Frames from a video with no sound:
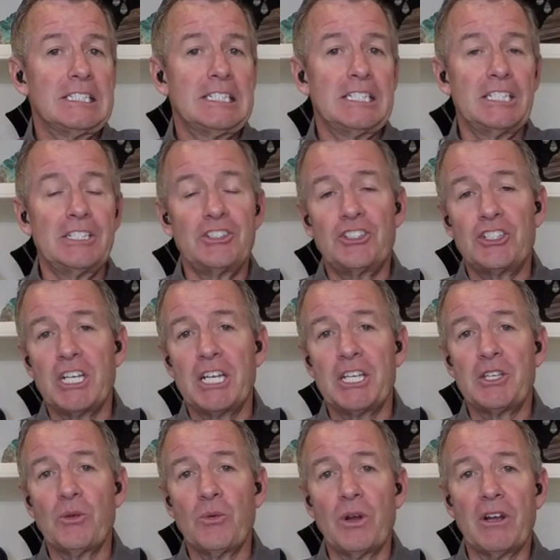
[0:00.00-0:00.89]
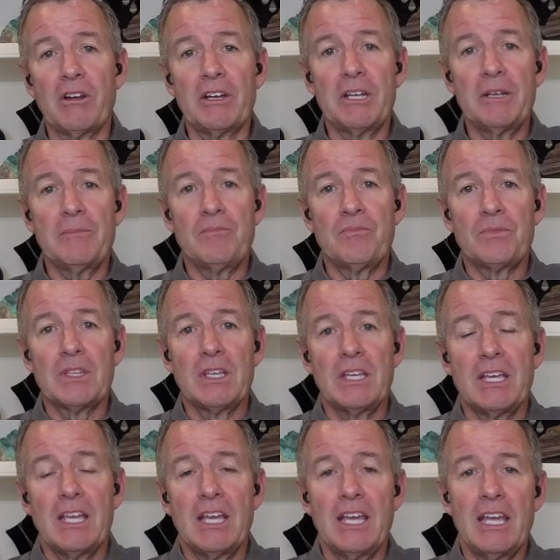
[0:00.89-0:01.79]
in January,
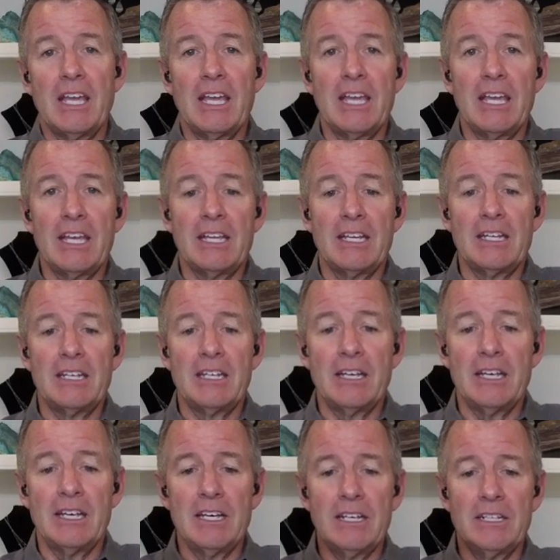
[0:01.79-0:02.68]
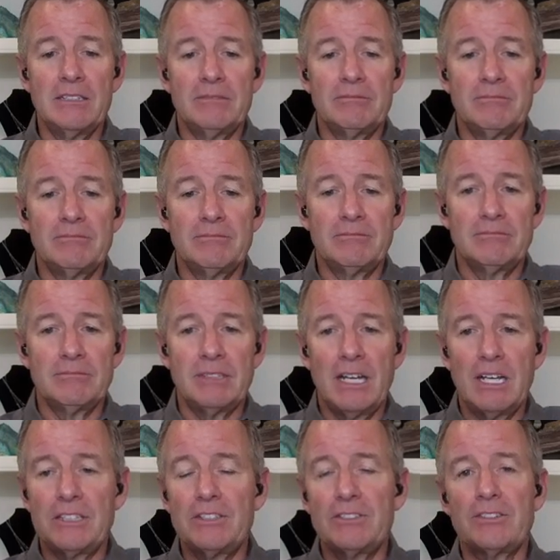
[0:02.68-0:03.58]
and I
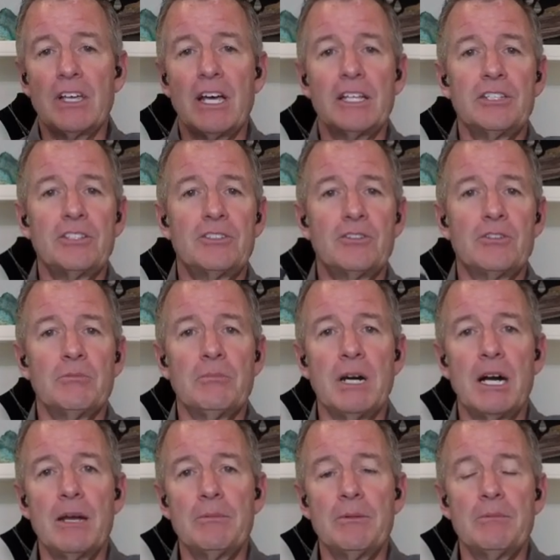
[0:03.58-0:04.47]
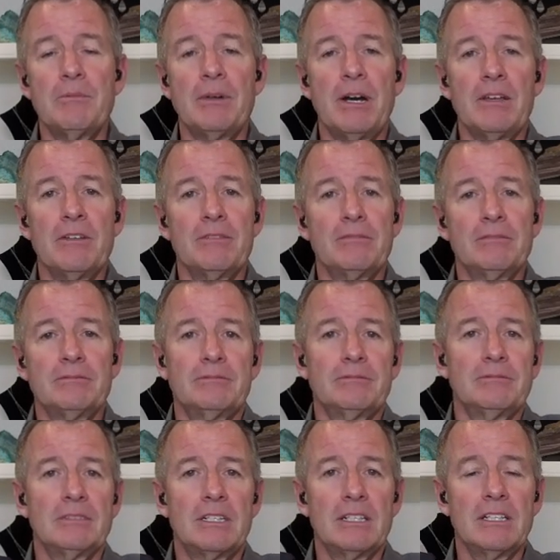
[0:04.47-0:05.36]
decided to imbibe in my
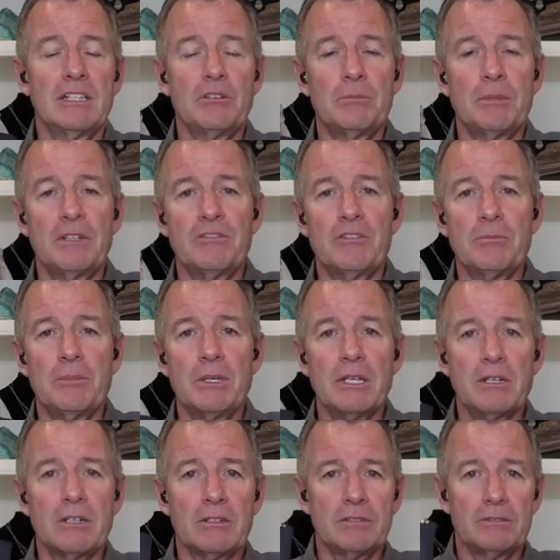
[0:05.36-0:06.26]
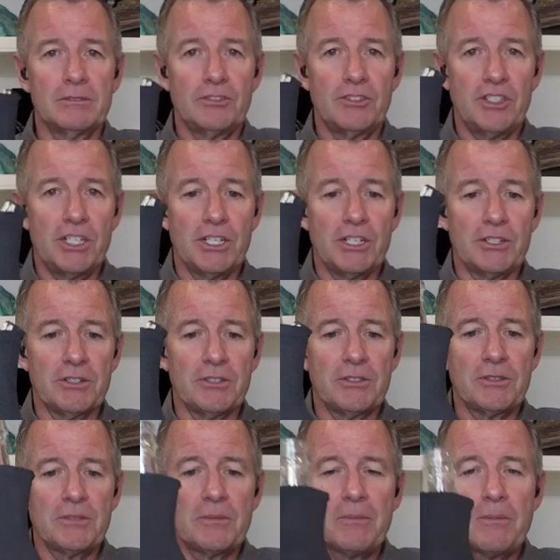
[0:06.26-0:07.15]
a little bit of a beer.
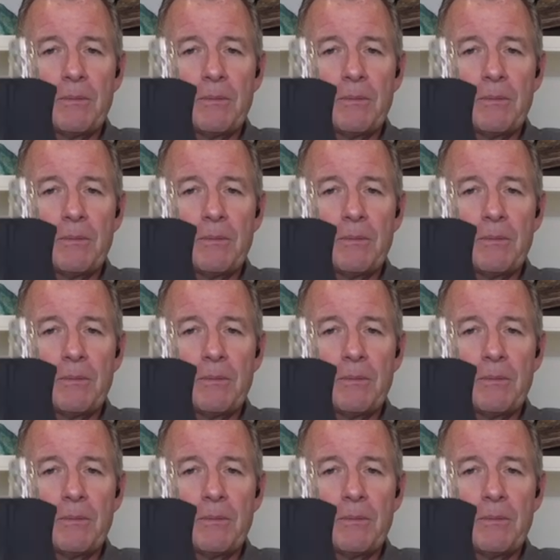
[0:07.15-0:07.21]
Cheers.